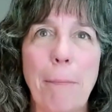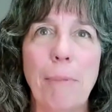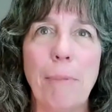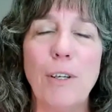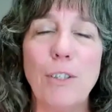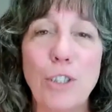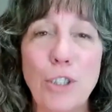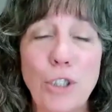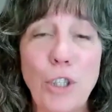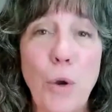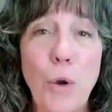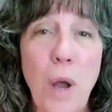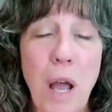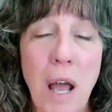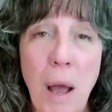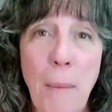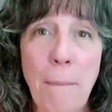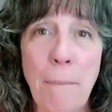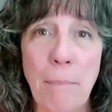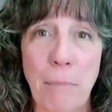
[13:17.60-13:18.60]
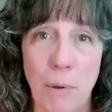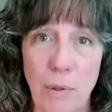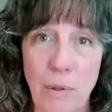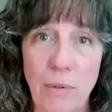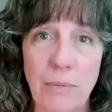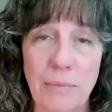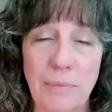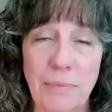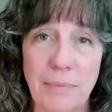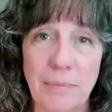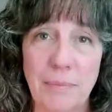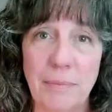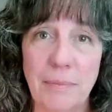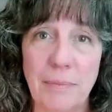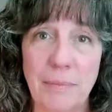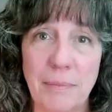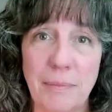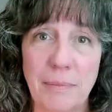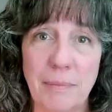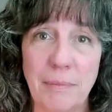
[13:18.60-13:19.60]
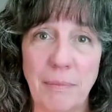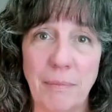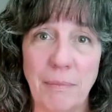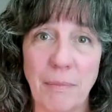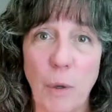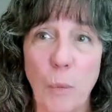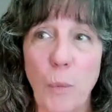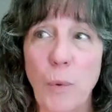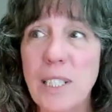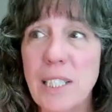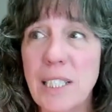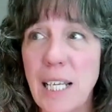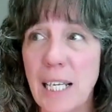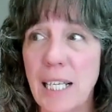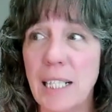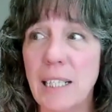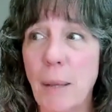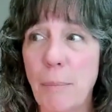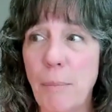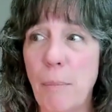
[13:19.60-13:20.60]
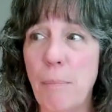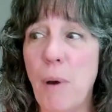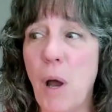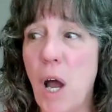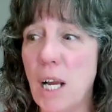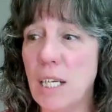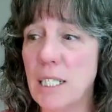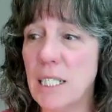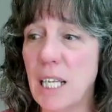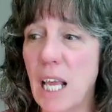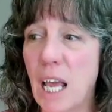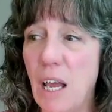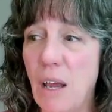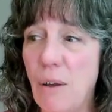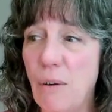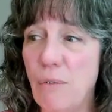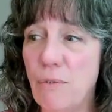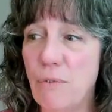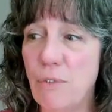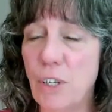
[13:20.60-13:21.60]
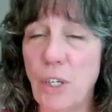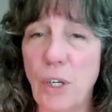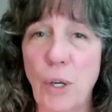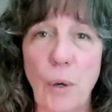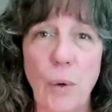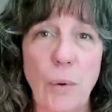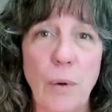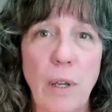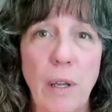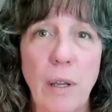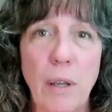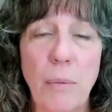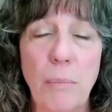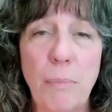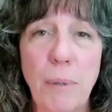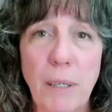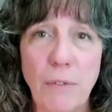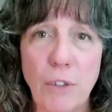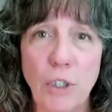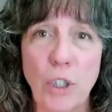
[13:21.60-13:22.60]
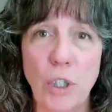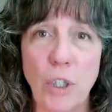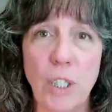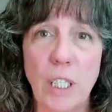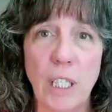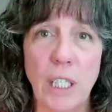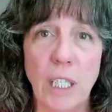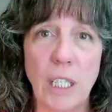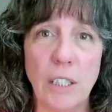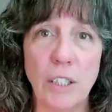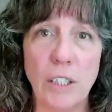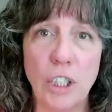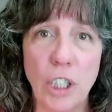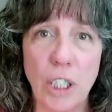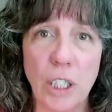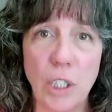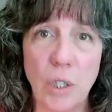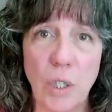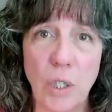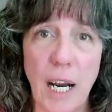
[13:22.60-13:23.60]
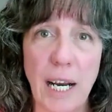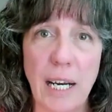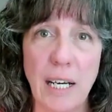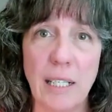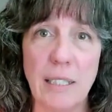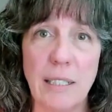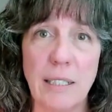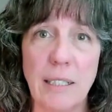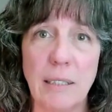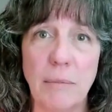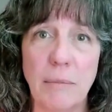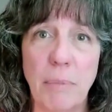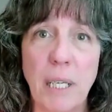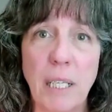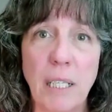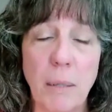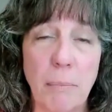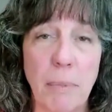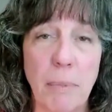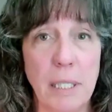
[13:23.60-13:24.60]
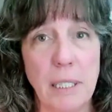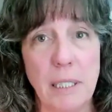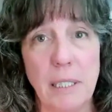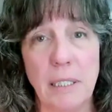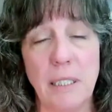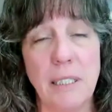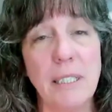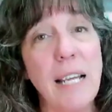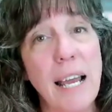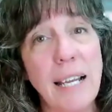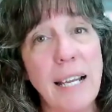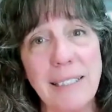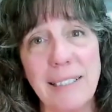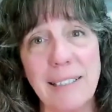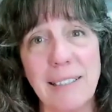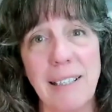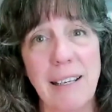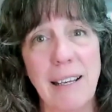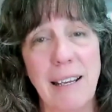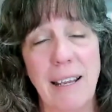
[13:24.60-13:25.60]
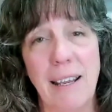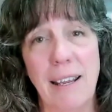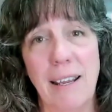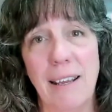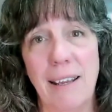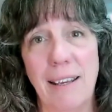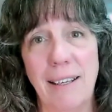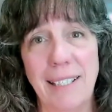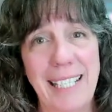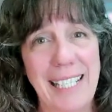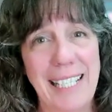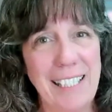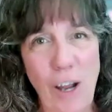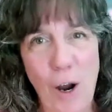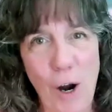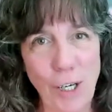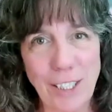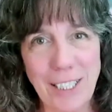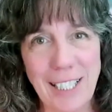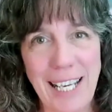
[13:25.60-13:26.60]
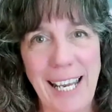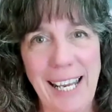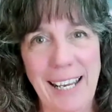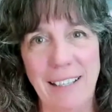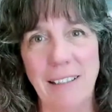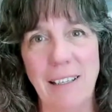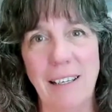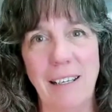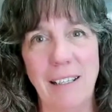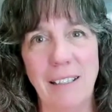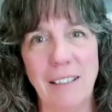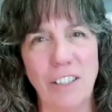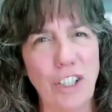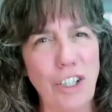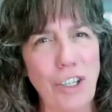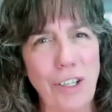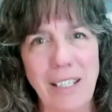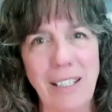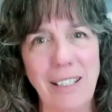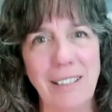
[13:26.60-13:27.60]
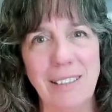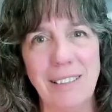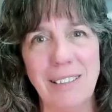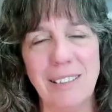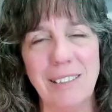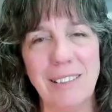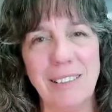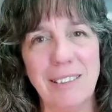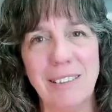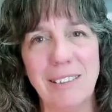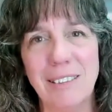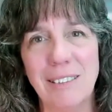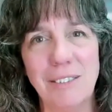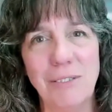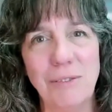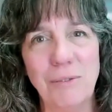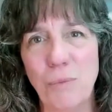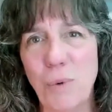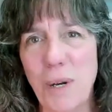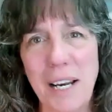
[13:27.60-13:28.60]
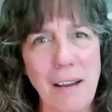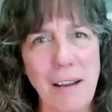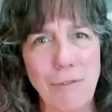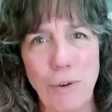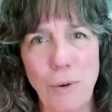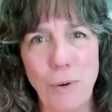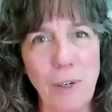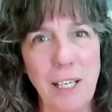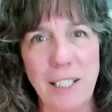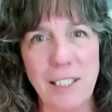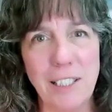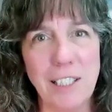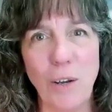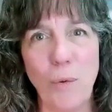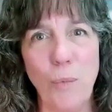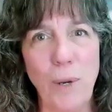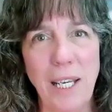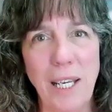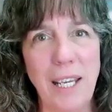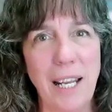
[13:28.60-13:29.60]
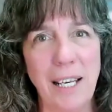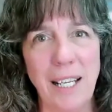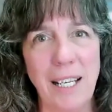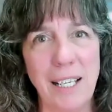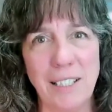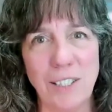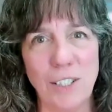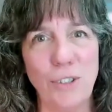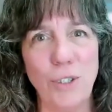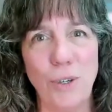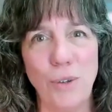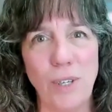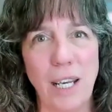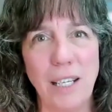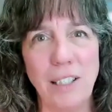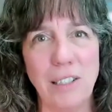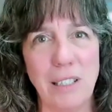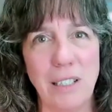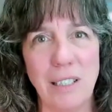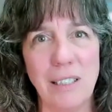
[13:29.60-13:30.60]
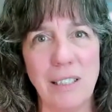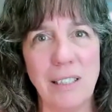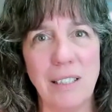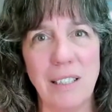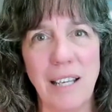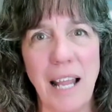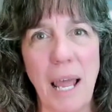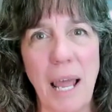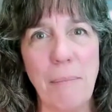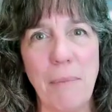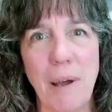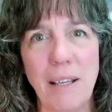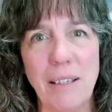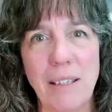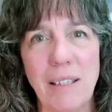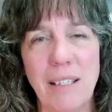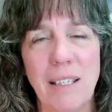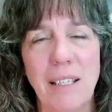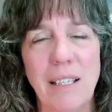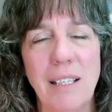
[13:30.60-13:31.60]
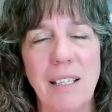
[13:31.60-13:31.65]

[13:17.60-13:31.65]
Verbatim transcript: They're so humble. We're sending them a box of, you know, beef jerky and cheese crackers and peanut butter and nuts and hard candy and cookies and whatever it is that we get in as a donation that month.